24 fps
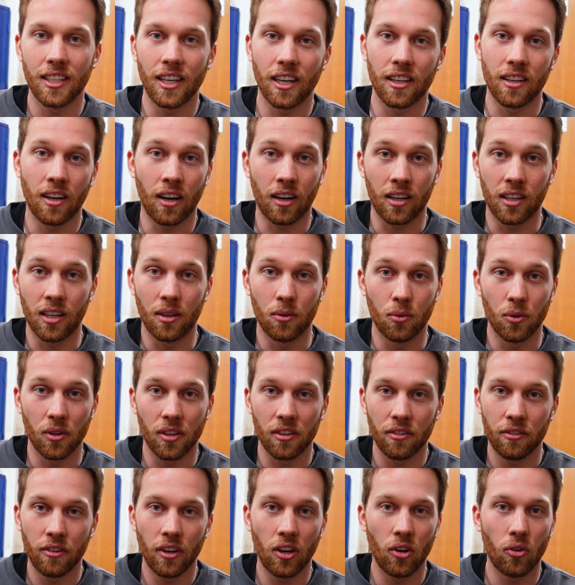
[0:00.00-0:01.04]
get hung up with
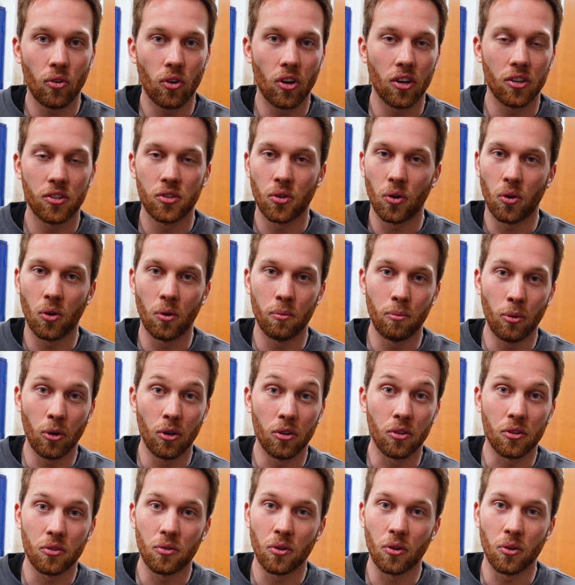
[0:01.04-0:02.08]
a filler rod or
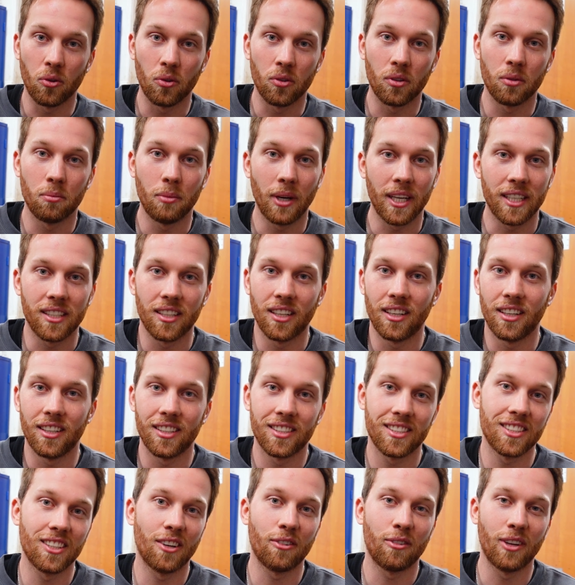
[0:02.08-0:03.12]
burn through the metal,
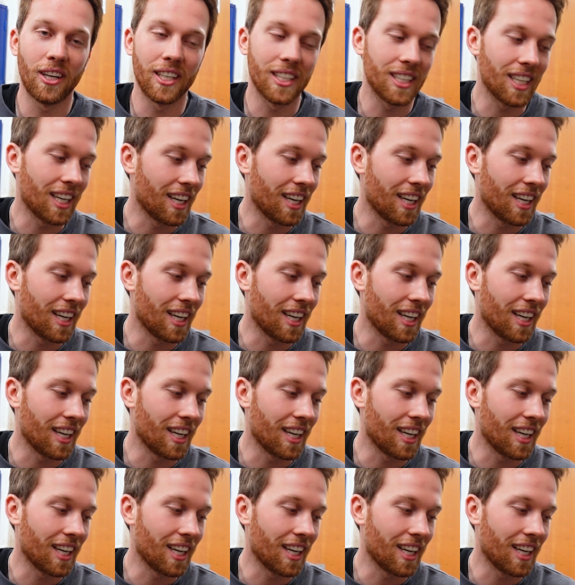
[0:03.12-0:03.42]
stuff like